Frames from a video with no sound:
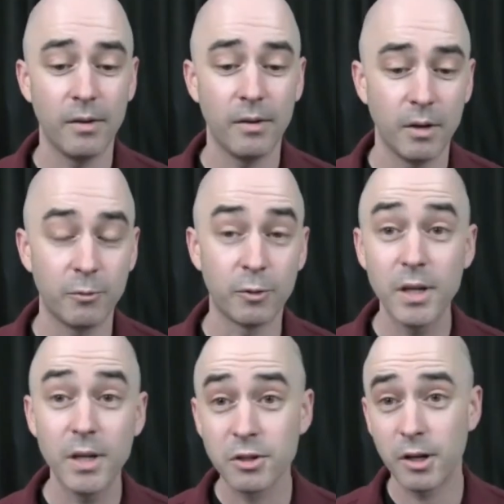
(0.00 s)
But for
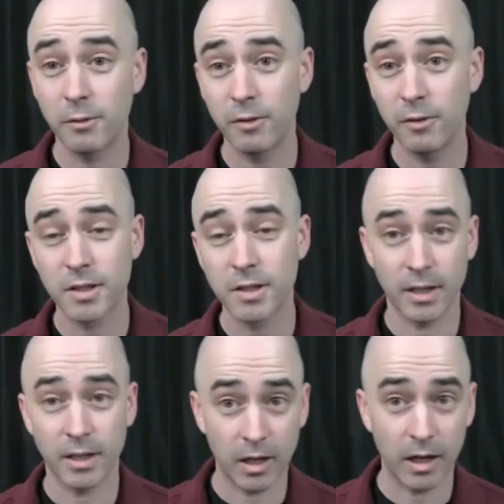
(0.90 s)
me, it was good at first because
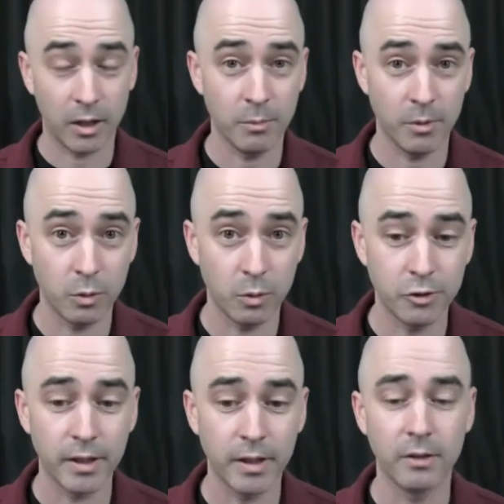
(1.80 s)
I got me to quit
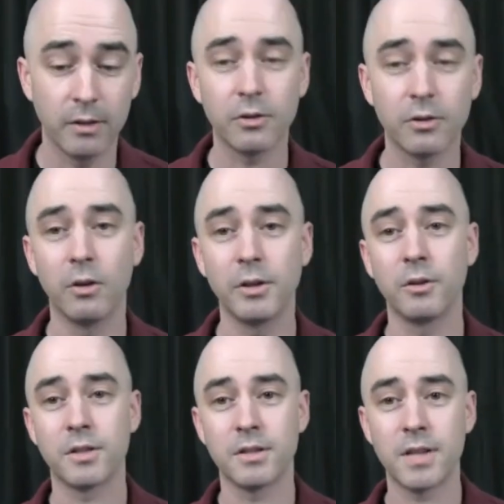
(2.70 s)
drinking. So,
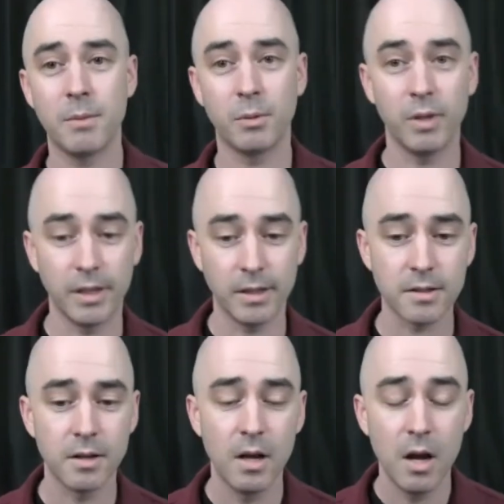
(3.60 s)
there's a time and a
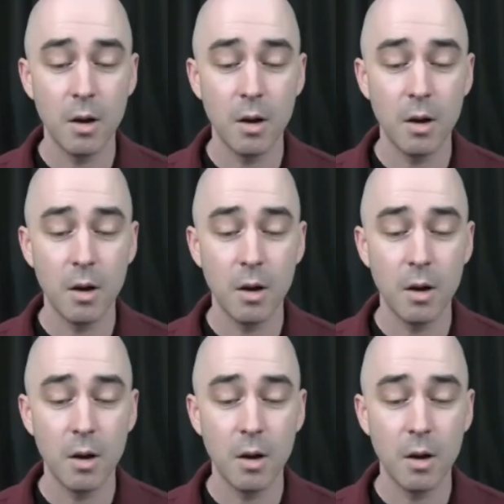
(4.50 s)
place.